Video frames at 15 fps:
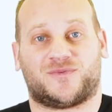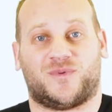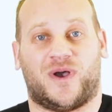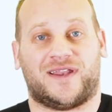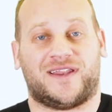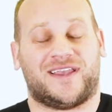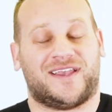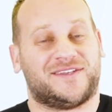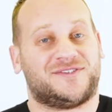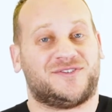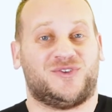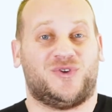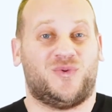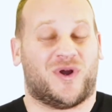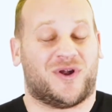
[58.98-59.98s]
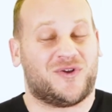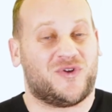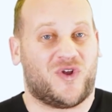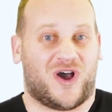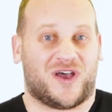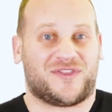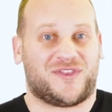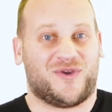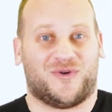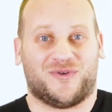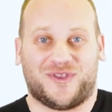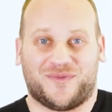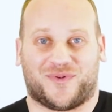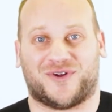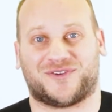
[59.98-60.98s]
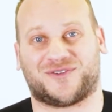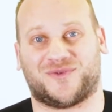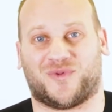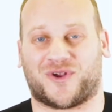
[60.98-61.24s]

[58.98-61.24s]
one is you are not the only person